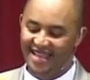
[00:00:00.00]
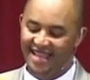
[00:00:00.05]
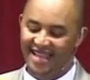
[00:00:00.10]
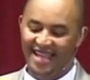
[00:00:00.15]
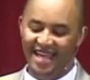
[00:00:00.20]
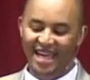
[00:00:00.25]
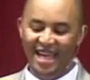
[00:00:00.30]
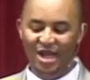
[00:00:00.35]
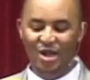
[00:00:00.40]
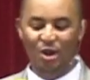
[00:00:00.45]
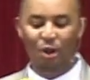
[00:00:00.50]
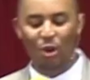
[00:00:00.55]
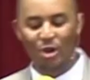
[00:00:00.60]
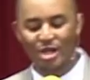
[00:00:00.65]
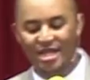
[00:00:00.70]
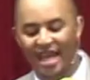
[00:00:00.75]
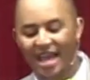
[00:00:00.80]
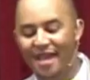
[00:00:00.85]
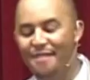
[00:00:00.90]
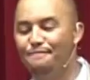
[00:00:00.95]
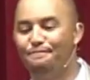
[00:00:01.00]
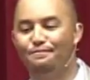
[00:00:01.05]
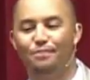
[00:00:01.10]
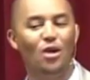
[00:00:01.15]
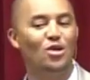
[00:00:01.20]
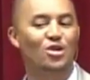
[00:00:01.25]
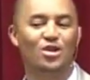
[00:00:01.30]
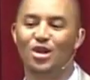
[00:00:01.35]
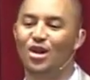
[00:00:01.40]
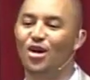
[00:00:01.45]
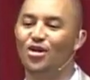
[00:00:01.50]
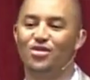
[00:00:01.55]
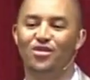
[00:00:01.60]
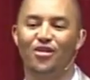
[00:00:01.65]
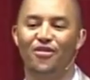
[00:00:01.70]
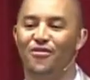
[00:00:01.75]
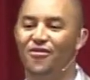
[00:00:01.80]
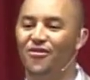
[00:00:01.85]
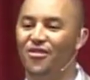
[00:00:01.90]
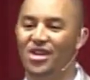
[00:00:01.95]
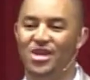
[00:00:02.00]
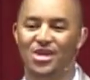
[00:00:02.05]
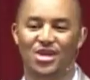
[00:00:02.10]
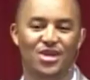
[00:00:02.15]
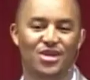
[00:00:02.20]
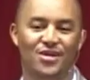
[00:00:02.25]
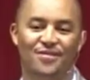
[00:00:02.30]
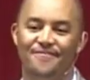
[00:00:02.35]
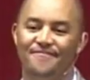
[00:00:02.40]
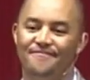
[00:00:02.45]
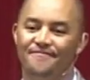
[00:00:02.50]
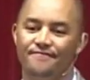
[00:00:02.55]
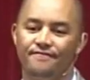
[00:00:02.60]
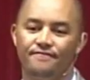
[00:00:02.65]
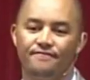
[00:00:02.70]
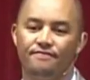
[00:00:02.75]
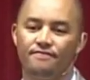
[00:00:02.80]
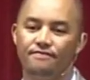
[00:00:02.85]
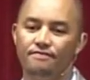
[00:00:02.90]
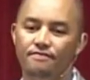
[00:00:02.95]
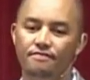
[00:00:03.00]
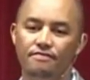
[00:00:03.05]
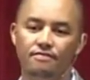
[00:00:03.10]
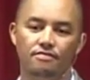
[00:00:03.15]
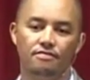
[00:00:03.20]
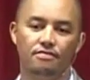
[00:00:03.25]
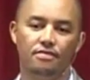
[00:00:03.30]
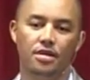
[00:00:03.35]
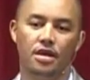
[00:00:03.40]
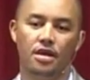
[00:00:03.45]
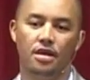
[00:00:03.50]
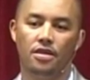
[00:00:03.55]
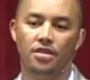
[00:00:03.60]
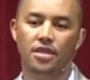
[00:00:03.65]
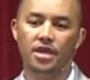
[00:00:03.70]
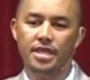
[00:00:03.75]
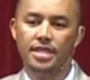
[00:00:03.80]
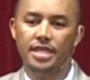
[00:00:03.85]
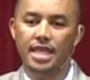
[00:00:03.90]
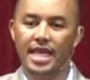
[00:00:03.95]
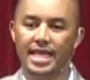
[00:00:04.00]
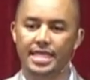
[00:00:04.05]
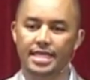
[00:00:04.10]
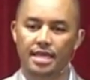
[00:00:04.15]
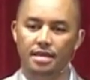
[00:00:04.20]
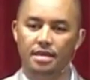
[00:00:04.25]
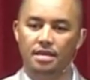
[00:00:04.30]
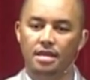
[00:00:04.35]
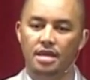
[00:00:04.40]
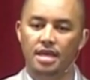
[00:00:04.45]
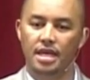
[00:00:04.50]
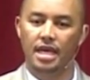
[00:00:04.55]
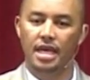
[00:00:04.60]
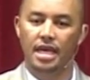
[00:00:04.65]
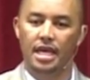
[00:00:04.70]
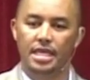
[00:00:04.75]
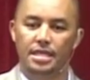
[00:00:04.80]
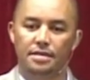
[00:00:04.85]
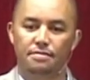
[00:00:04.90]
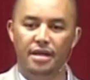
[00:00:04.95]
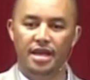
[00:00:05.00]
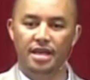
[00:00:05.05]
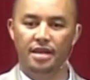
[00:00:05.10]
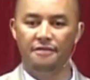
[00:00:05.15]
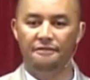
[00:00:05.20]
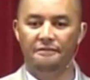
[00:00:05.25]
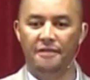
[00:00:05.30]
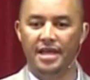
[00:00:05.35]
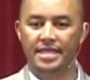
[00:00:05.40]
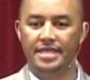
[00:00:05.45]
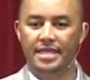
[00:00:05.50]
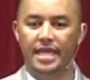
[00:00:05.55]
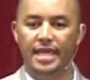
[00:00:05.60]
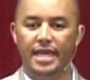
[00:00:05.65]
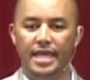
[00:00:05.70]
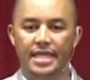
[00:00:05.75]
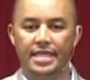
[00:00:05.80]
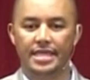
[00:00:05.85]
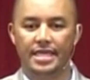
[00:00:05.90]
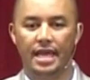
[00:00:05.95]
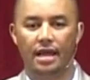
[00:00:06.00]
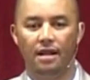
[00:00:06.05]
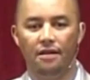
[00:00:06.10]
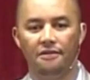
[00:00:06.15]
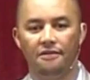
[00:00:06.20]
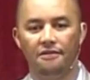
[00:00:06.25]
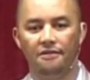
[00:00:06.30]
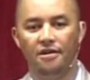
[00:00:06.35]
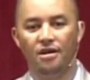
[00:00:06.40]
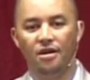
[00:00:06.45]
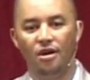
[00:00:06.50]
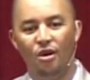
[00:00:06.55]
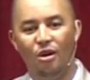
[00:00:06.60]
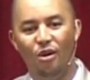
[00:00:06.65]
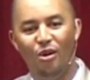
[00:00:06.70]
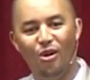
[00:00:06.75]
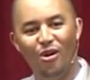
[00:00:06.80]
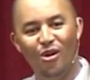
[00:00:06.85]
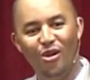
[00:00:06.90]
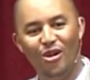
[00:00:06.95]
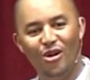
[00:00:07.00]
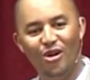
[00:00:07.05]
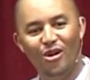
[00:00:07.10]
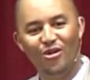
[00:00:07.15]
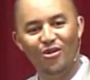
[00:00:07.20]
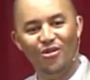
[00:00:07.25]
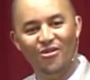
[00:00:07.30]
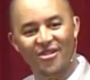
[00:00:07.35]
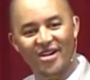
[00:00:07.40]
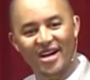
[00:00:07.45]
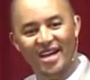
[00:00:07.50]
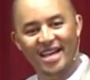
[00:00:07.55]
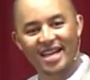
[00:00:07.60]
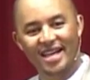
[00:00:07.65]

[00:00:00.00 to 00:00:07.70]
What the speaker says: he caught a boatload of fish. This lesson is manifesting itself all over.